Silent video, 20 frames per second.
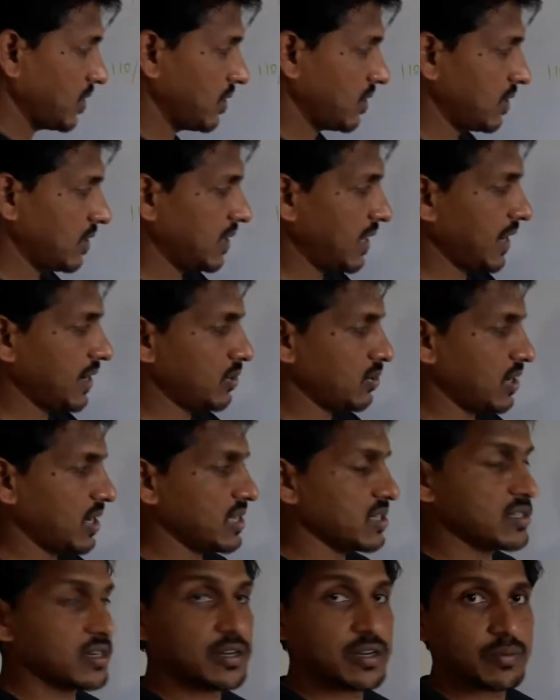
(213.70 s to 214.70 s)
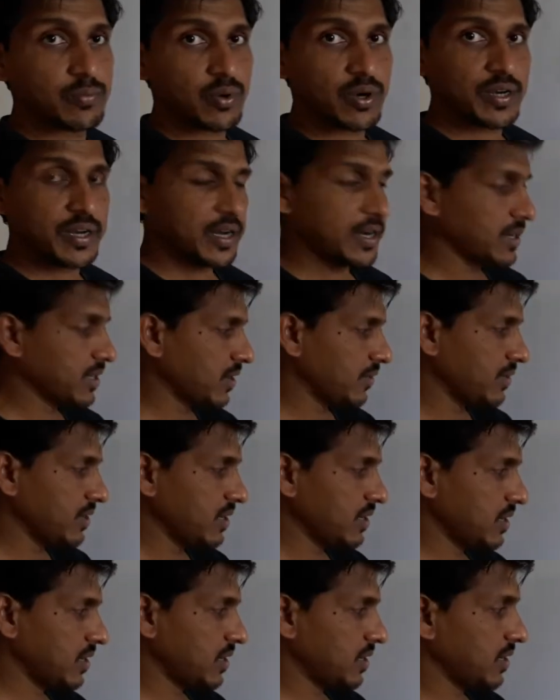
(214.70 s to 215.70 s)
line to line is 13.8
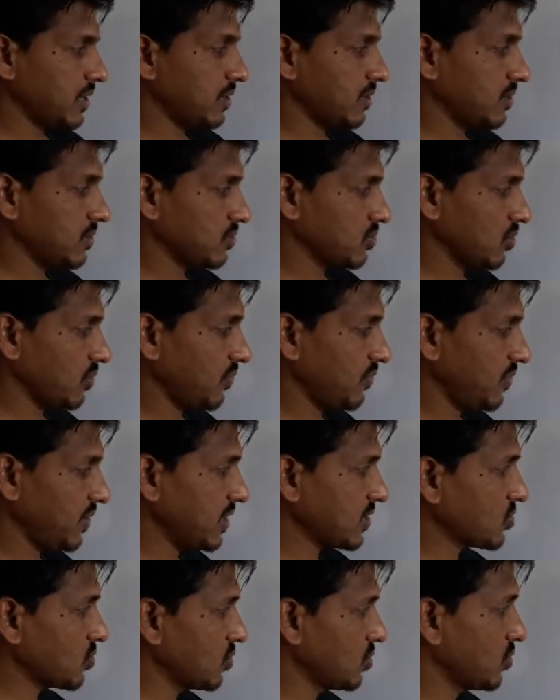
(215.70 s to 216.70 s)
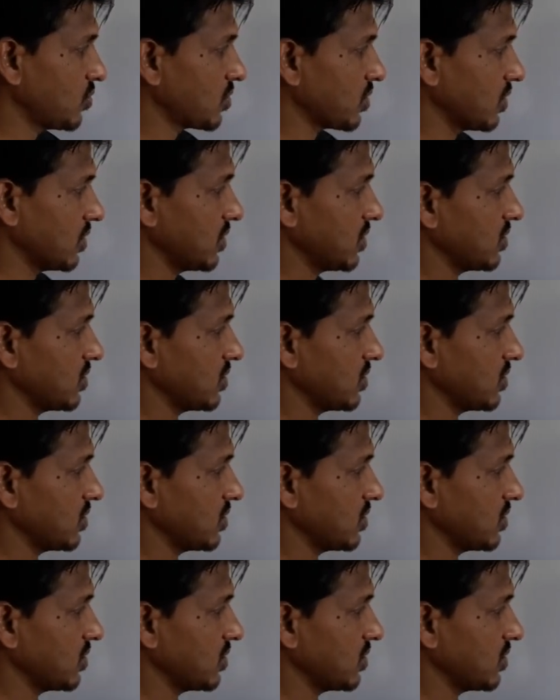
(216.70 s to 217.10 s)
kV. So phase to neutral,